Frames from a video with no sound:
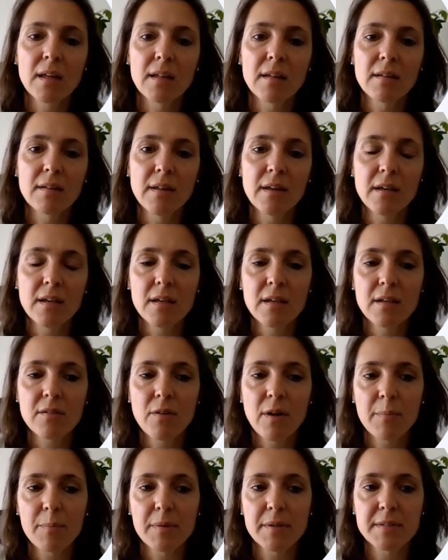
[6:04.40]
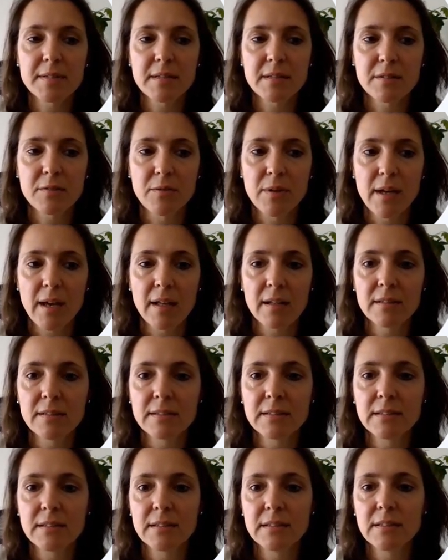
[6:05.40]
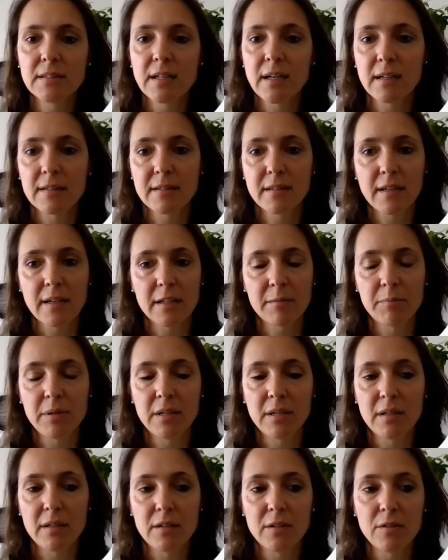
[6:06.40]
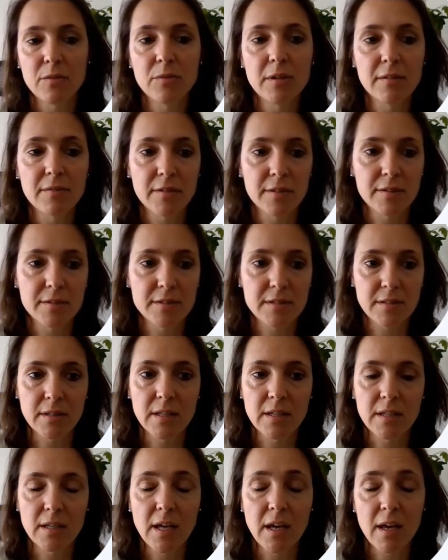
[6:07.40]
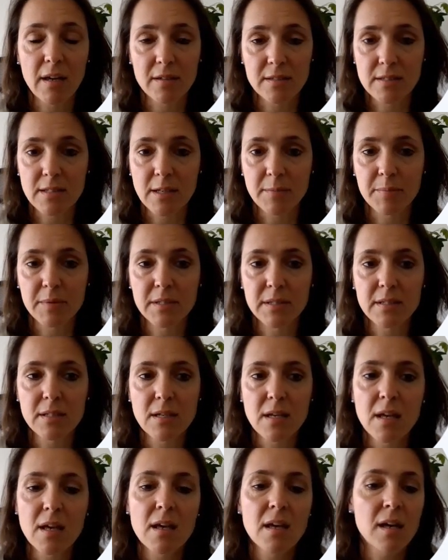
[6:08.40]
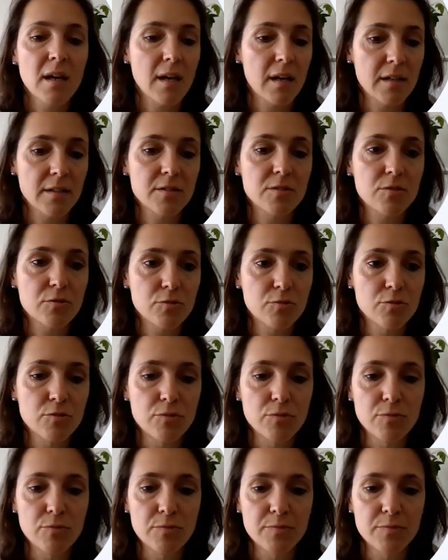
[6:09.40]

They represent reality and can be universally accepted as true.